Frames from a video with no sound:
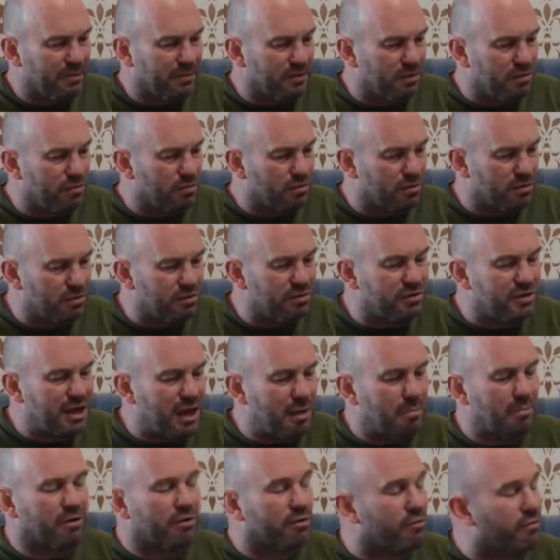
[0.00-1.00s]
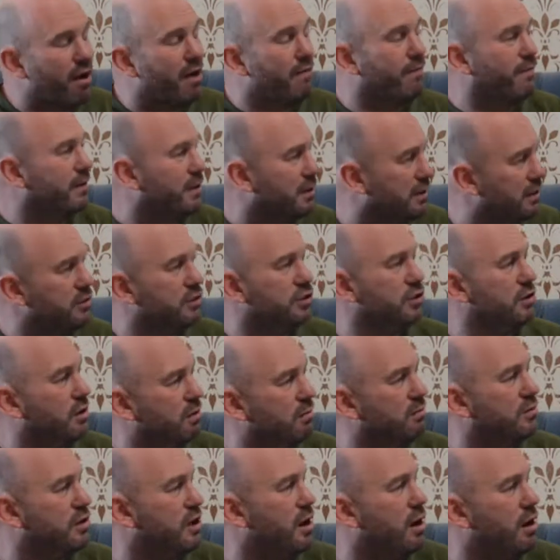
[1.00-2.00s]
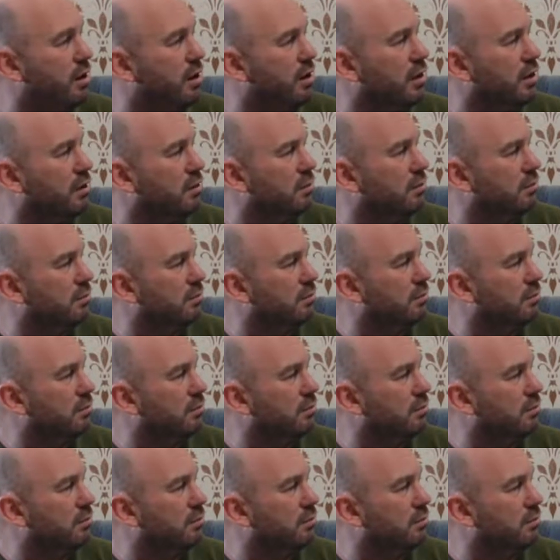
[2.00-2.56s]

you can demographically target